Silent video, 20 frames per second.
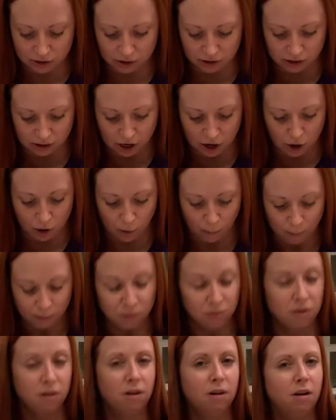So
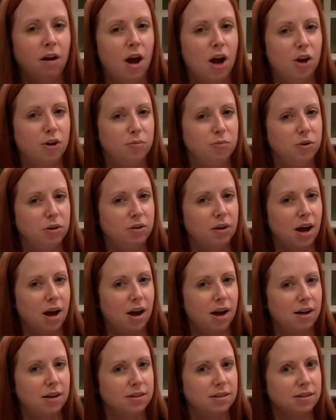I hope you
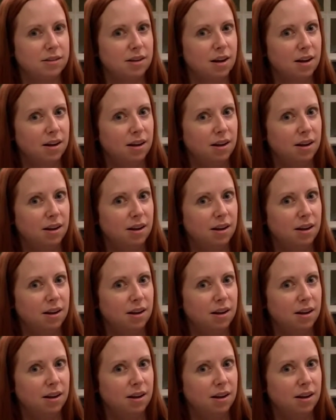guys